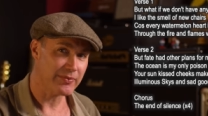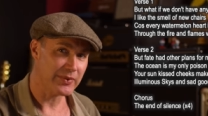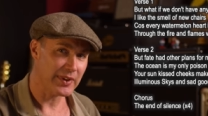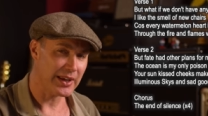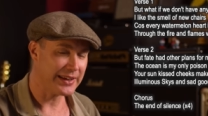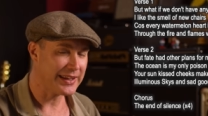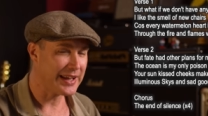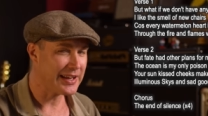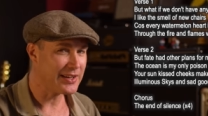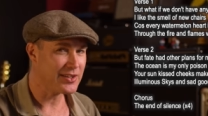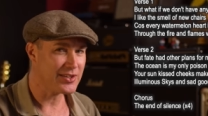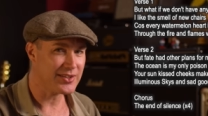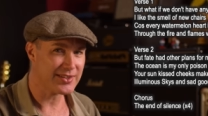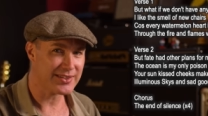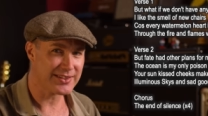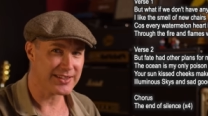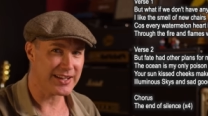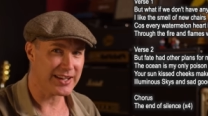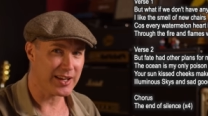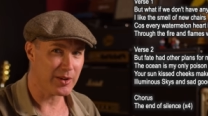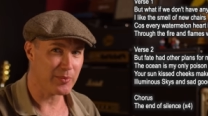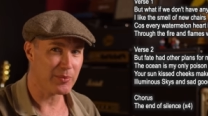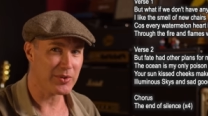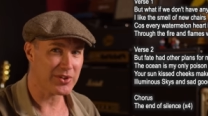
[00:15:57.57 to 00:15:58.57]
again, you're
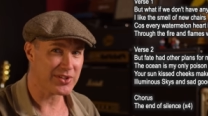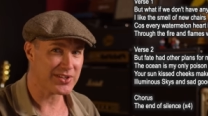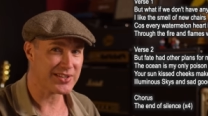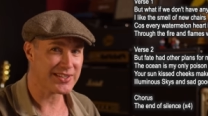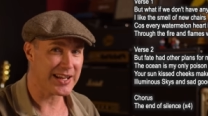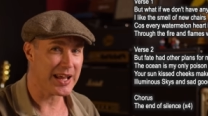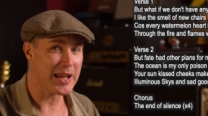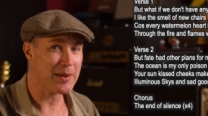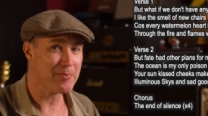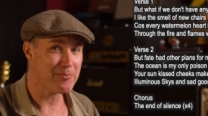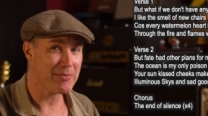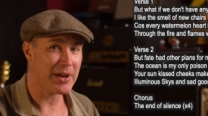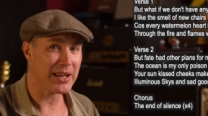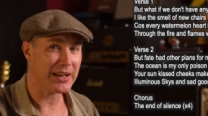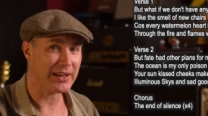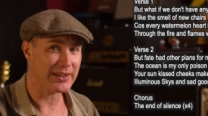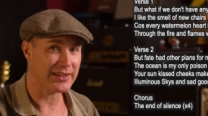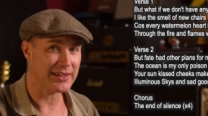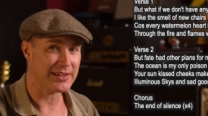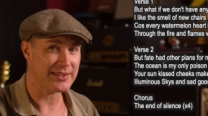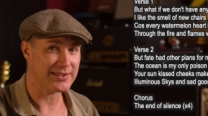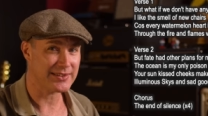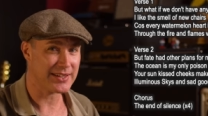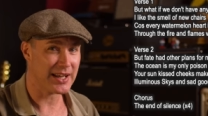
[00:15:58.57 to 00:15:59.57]
sticking with the same
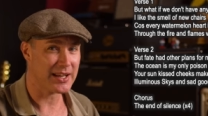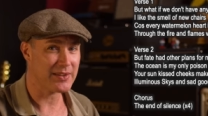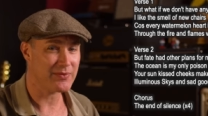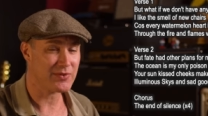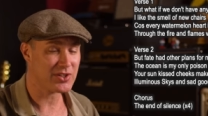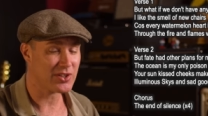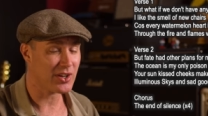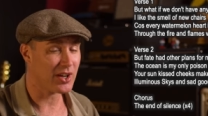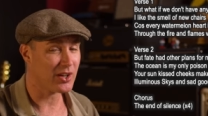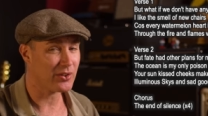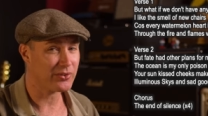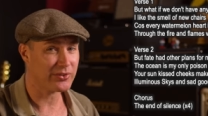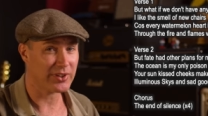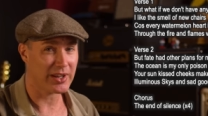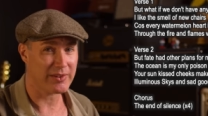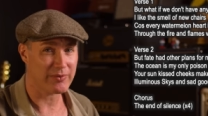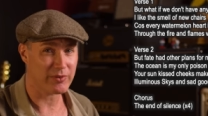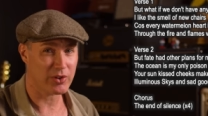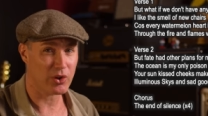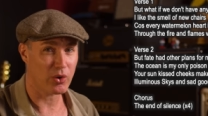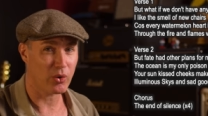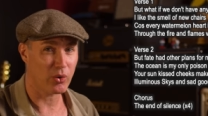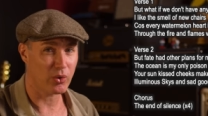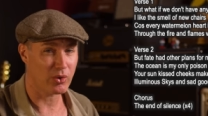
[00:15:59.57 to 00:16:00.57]
melody, same style,
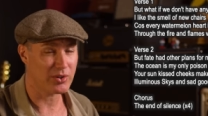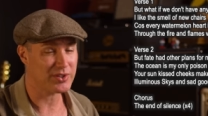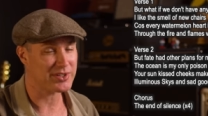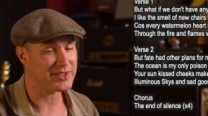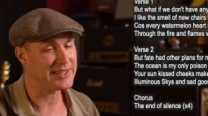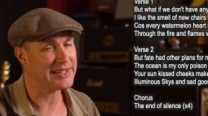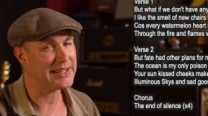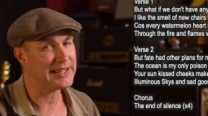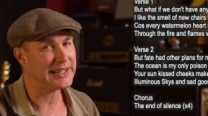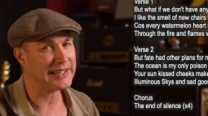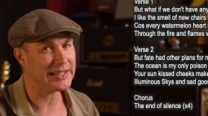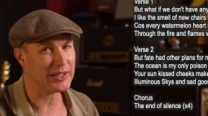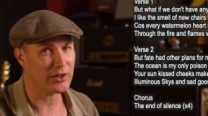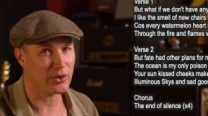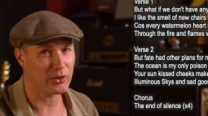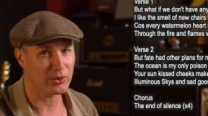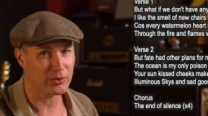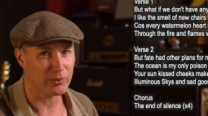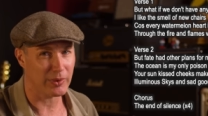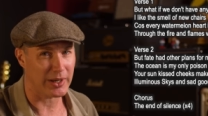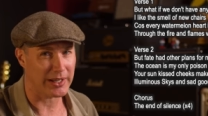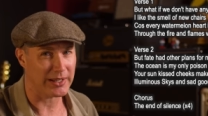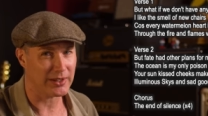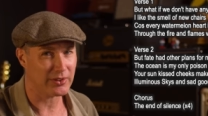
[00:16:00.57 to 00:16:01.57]
same chords nearly
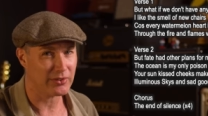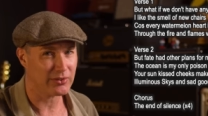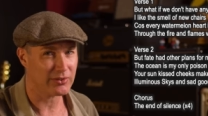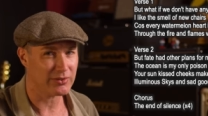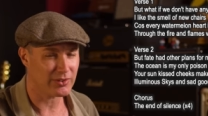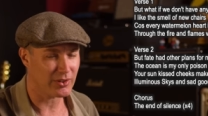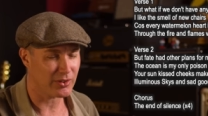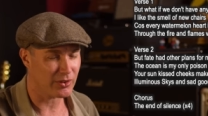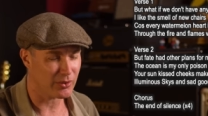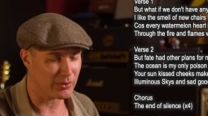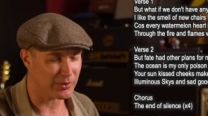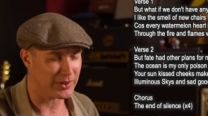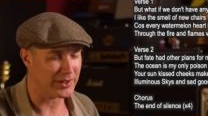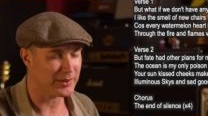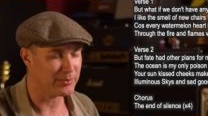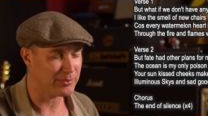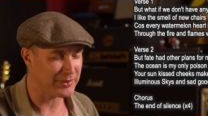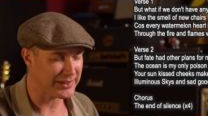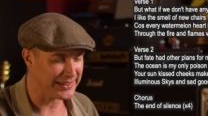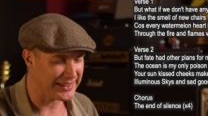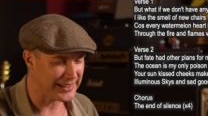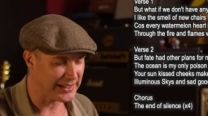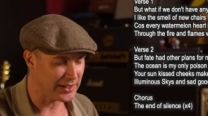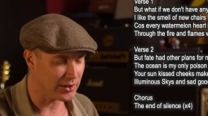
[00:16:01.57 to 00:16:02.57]
always, not always,
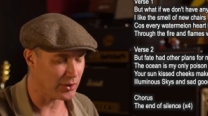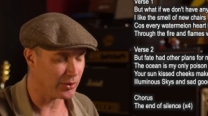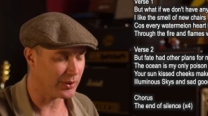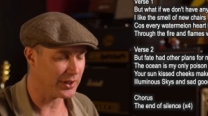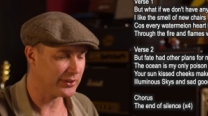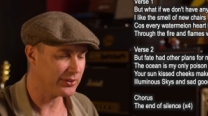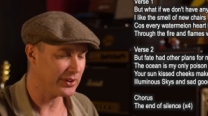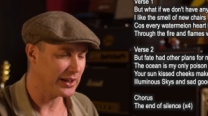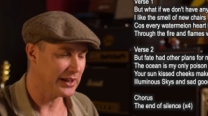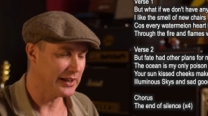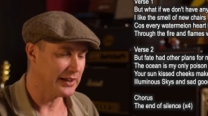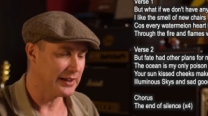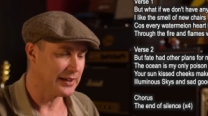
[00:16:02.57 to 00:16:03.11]
but nearly always.